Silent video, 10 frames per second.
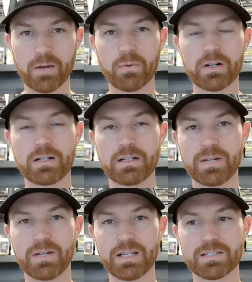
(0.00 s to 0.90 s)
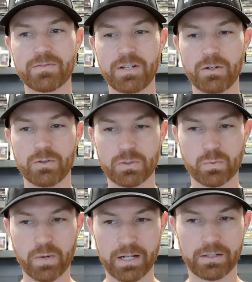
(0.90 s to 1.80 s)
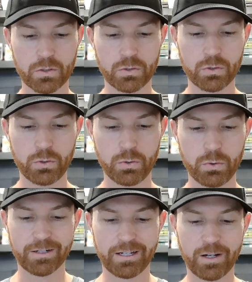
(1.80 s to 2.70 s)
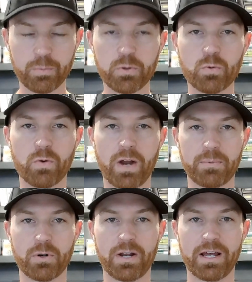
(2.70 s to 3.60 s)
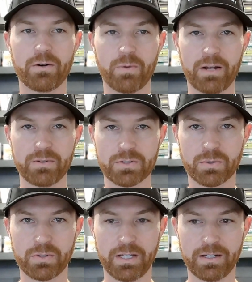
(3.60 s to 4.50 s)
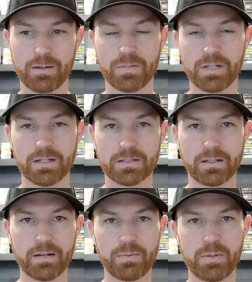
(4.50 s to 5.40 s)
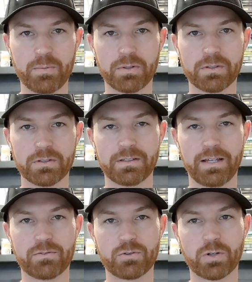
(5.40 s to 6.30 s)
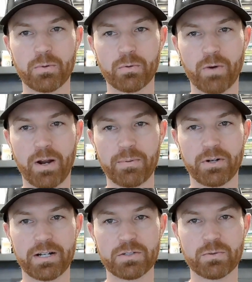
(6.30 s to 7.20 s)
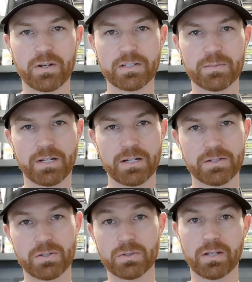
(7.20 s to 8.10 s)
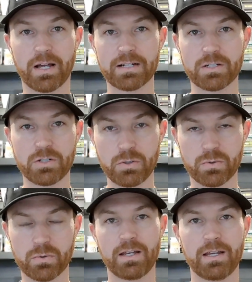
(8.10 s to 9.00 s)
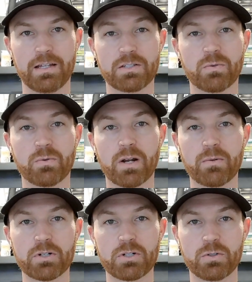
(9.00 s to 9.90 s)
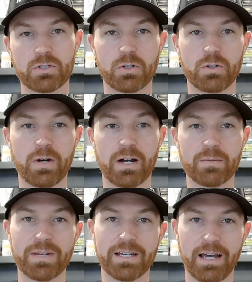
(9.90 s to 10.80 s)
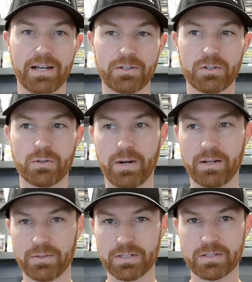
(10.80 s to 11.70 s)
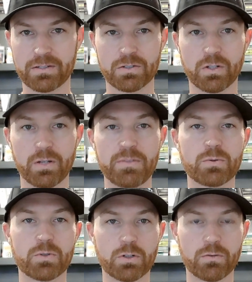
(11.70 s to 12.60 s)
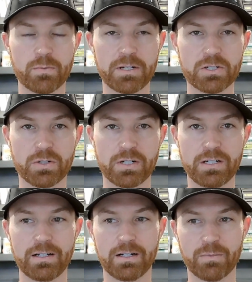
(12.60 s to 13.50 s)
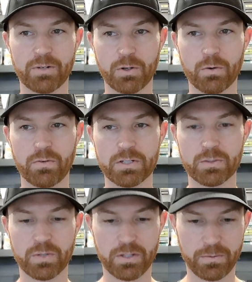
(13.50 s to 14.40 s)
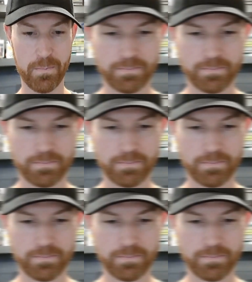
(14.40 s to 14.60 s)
I wanted to make this video as well to help you wrap your head around this whole thing. Because a lot of people, they have trouble wrapping their heads around this because there's a lot to do. And so what I want to do is show you how to make a calendar around this. So let me switch over to my screen and I'm going to go over this with you.